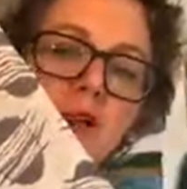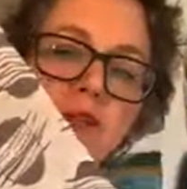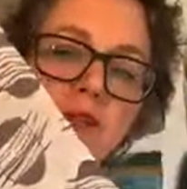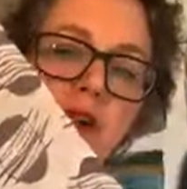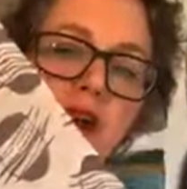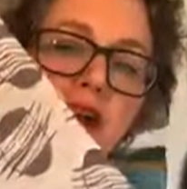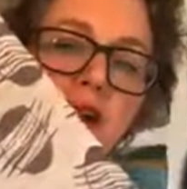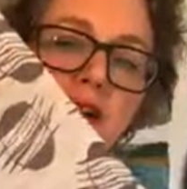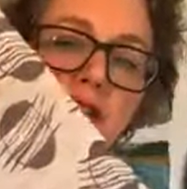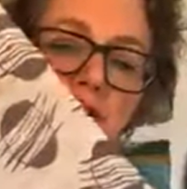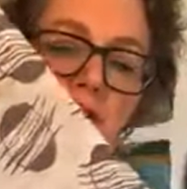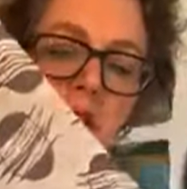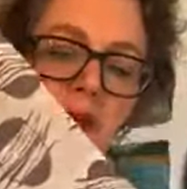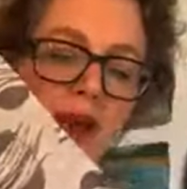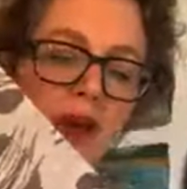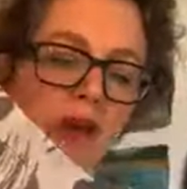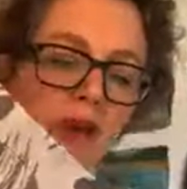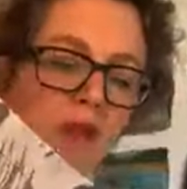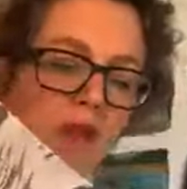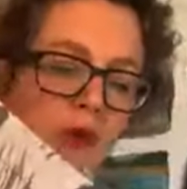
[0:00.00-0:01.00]
Very
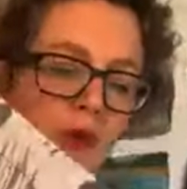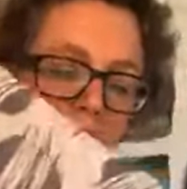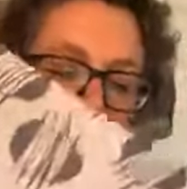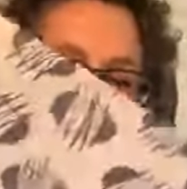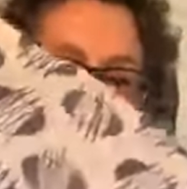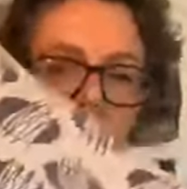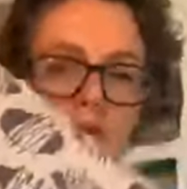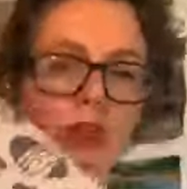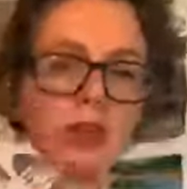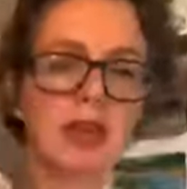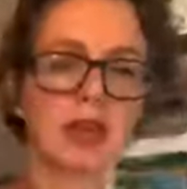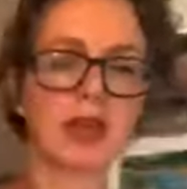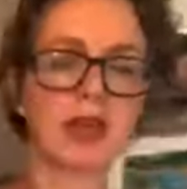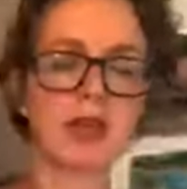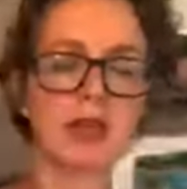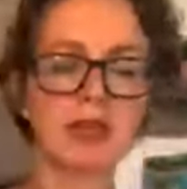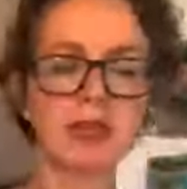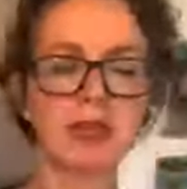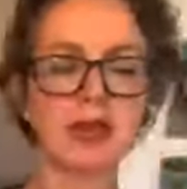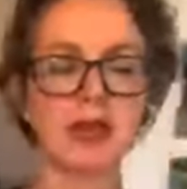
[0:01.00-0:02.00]
wearable on
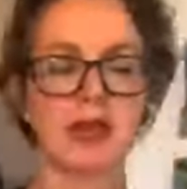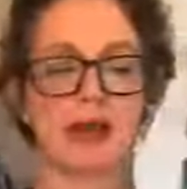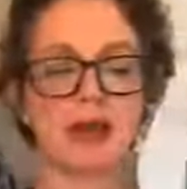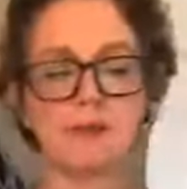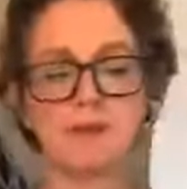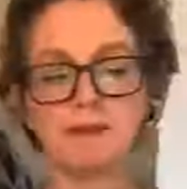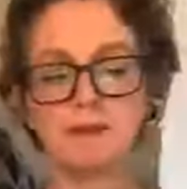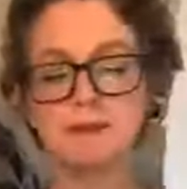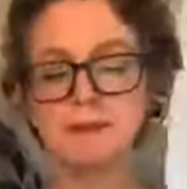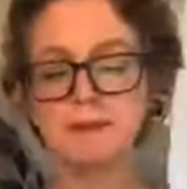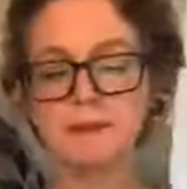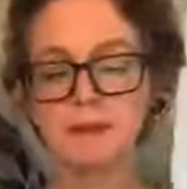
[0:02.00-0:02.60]
an